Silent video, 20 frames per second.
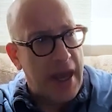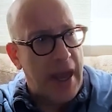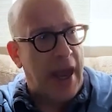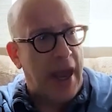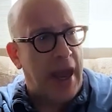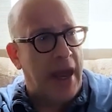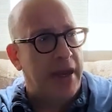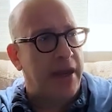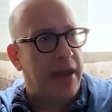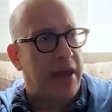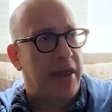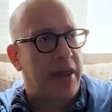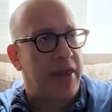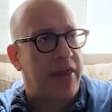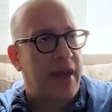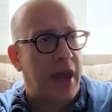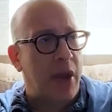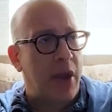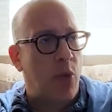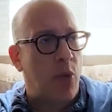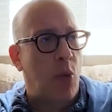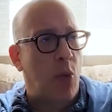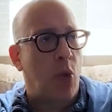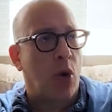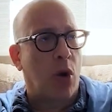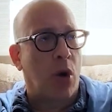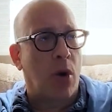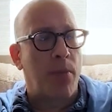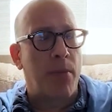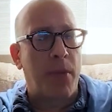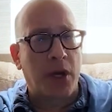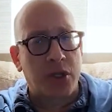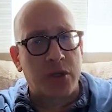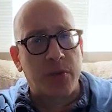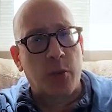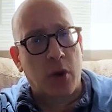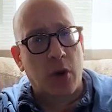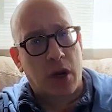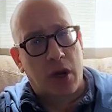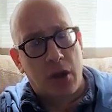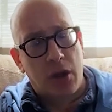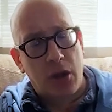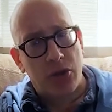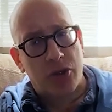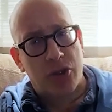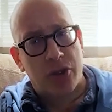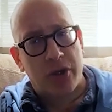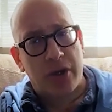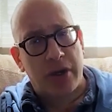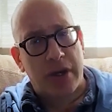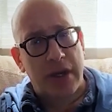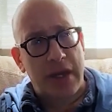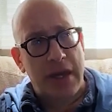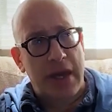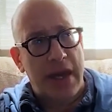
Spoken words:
and they were much more cultured.